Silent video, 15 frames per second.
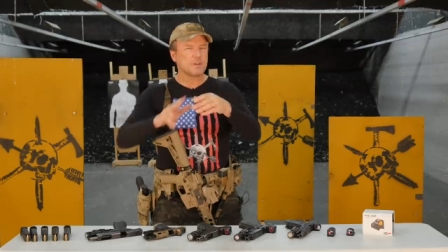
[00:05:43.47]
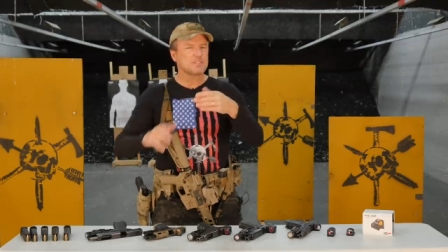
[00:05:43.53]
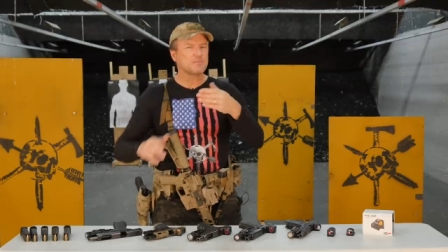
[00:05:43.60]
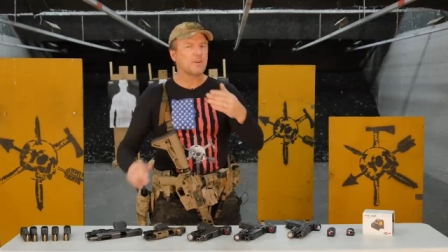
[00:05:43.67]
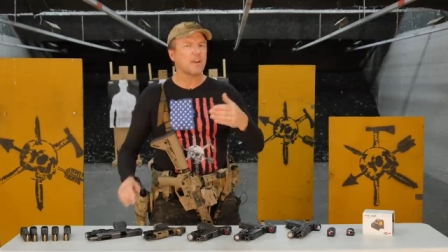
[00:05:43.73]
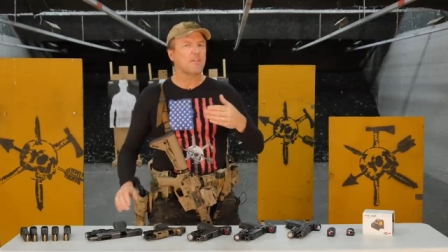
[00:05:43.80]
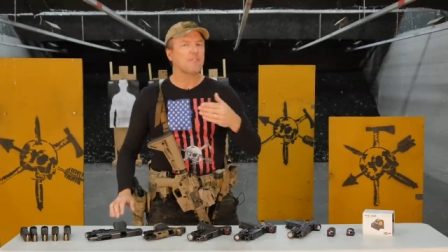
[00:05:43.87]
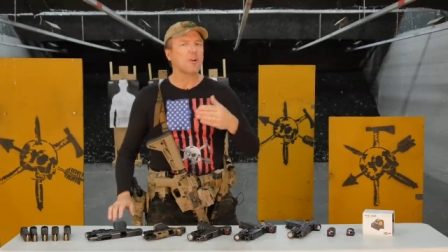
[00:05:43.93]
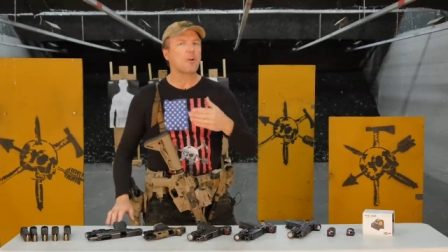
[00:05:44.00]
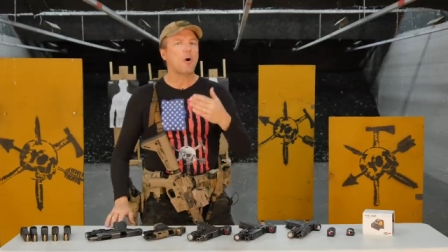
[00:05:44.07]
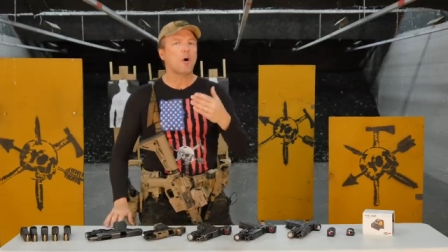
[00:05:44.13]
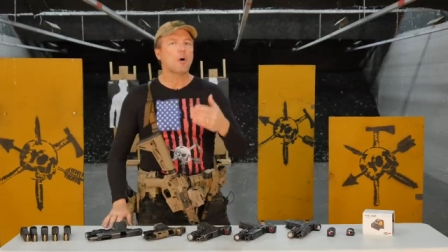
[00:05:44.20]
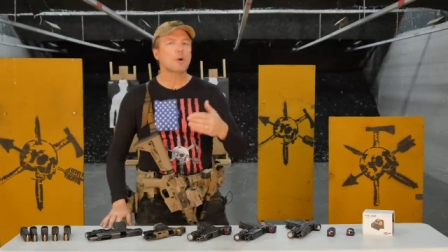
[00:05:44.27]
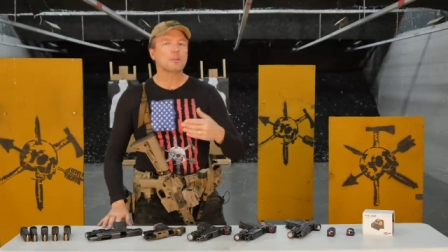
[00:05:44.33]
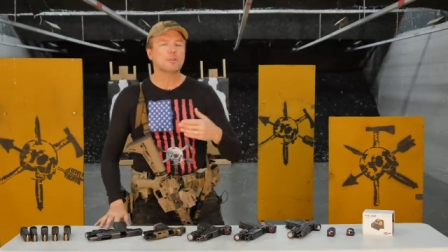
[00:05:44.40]
But it's very, very
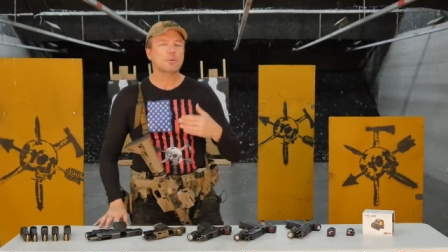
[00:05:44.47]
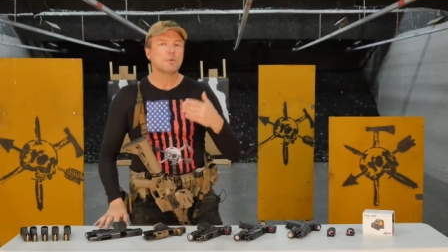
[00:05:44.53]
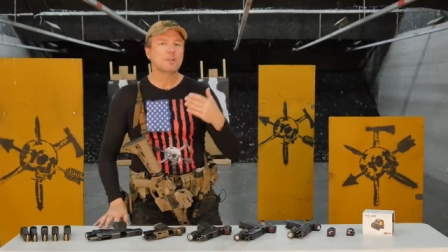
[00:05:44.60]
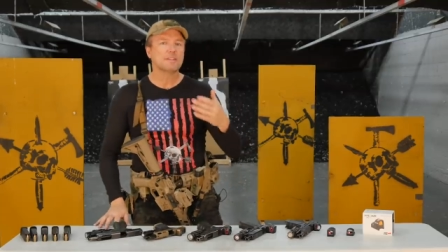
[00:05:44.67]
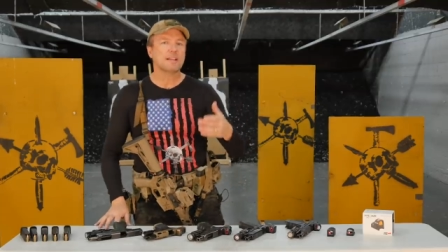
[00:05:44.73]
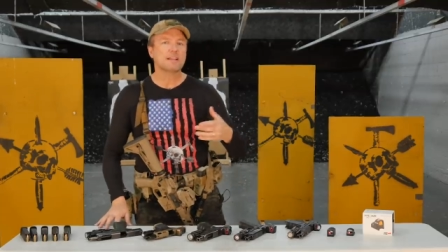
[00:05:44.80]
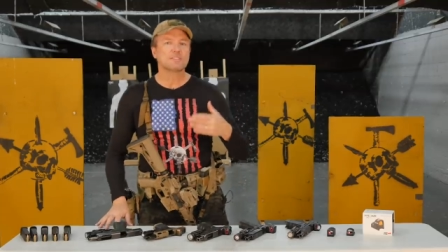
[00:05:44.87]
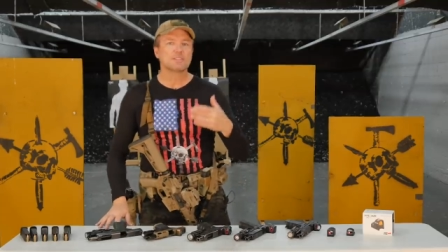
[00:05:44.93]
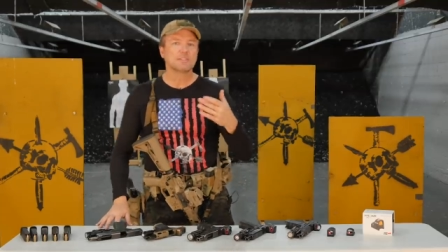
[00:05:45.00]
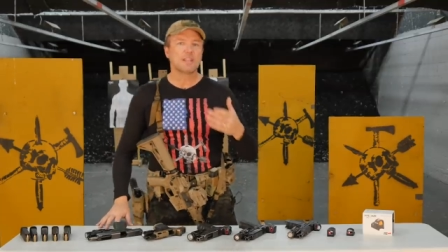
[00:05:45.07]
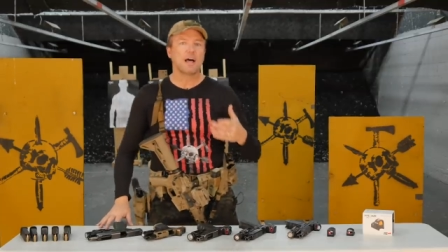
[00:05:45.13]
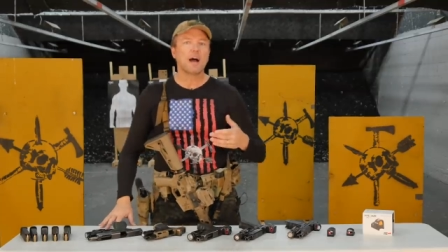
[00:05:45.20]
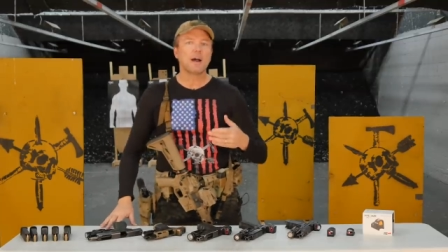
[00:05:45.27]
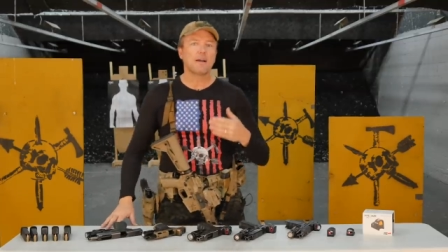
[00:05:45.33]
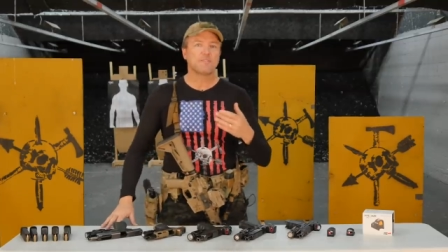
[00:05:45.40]
hard to do, and it takes a
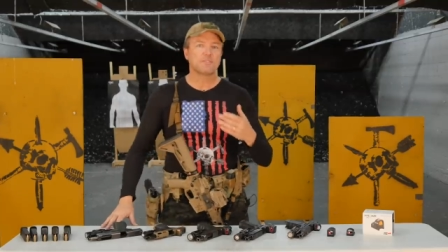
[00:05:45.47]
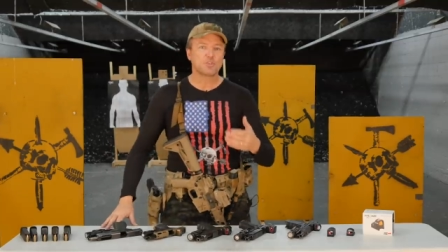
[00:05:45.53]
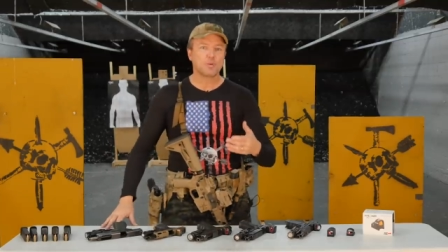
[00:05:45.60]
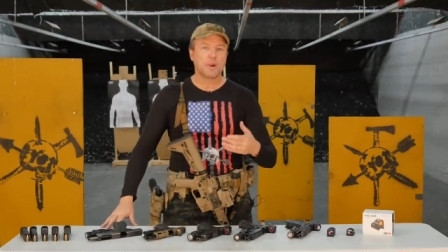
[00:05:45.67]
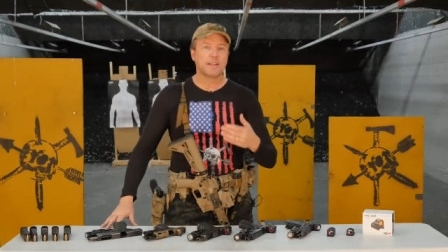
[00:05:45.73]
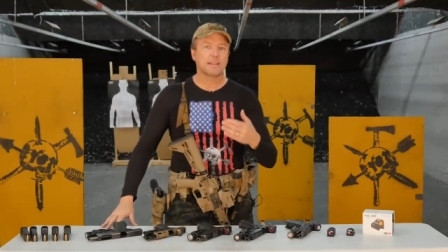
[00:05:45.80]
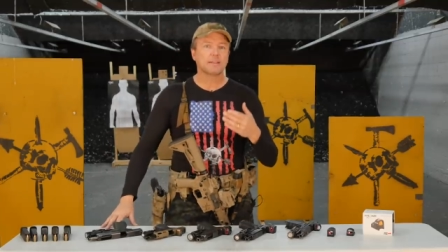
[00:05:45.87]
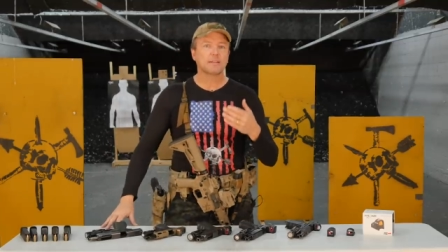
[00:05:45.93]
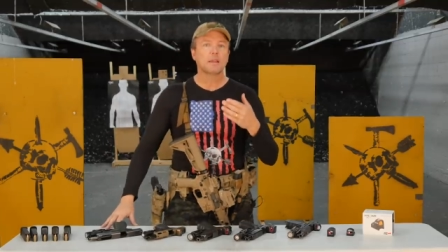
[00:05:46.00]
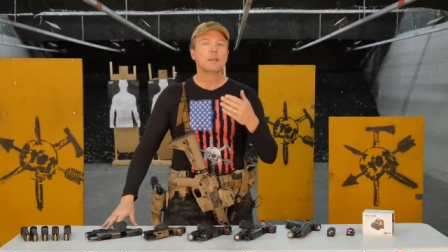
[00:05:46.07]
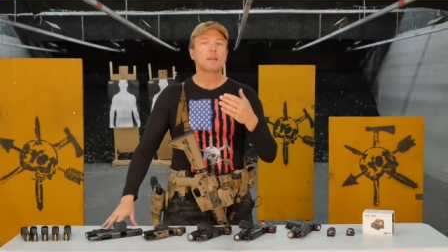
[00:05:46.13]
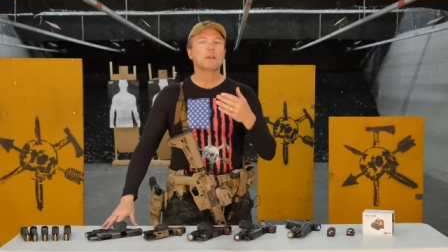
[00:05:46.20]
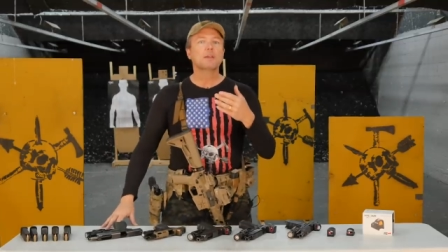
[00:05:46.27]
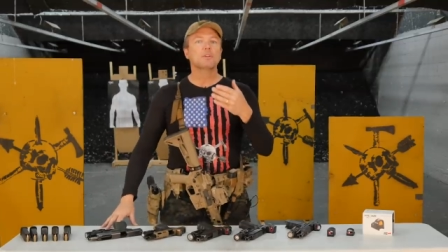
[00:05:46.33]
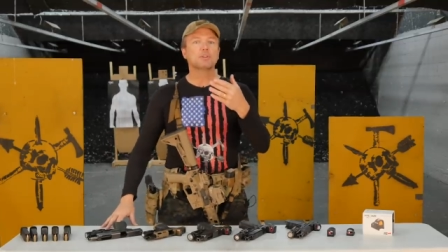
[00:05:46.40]
lot of training
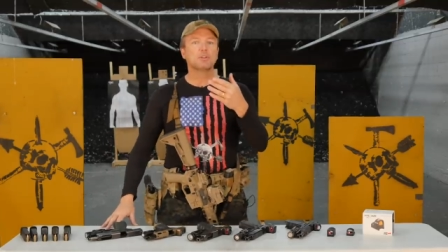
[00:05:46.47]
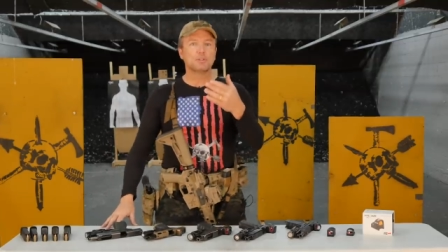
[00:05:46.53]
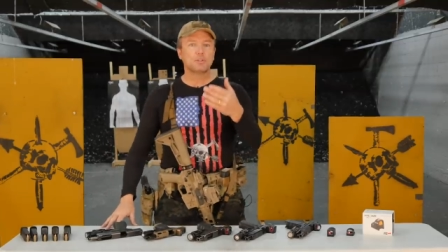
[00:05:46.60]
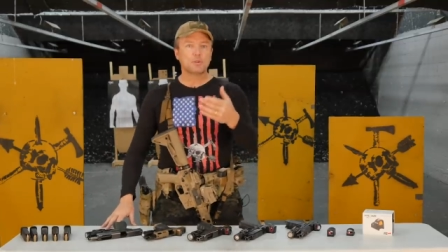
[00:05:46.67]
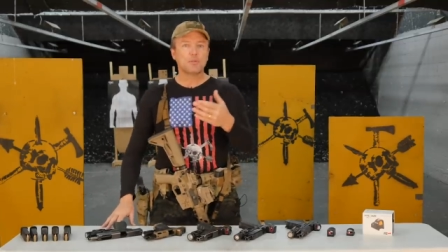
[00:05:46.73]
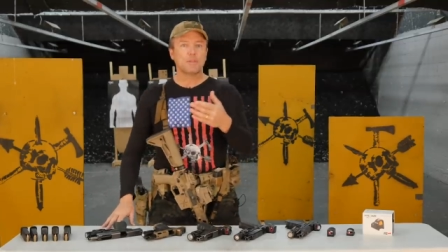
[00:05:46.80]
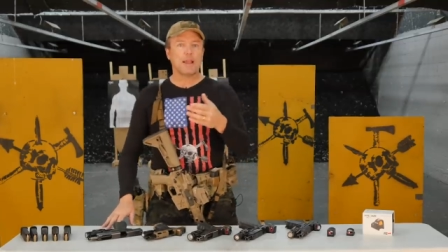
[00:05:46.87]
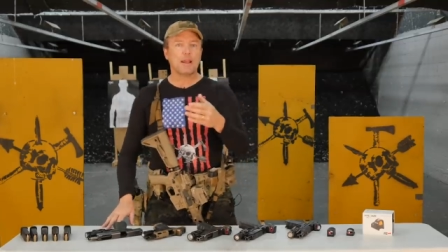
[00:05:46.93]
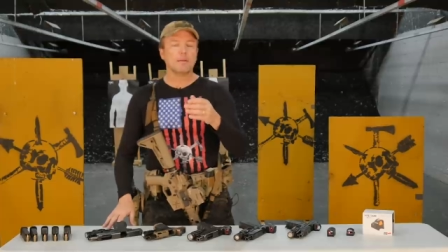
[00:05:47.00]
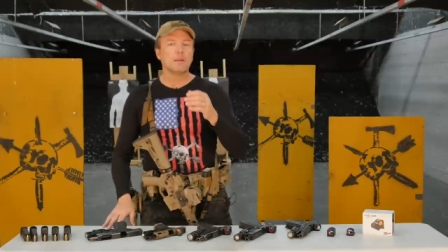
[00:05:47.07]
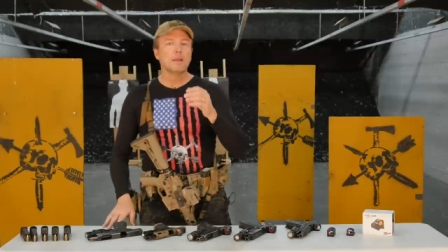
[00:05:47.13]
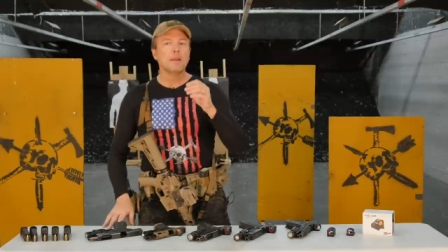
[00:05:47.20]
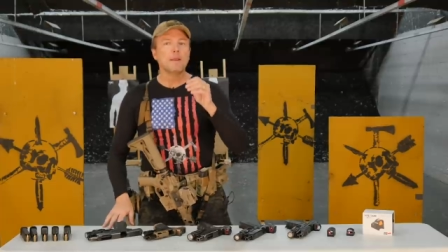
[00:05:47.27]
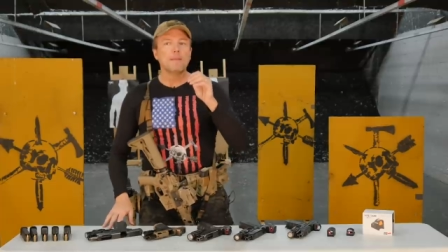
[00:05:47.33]
to do that.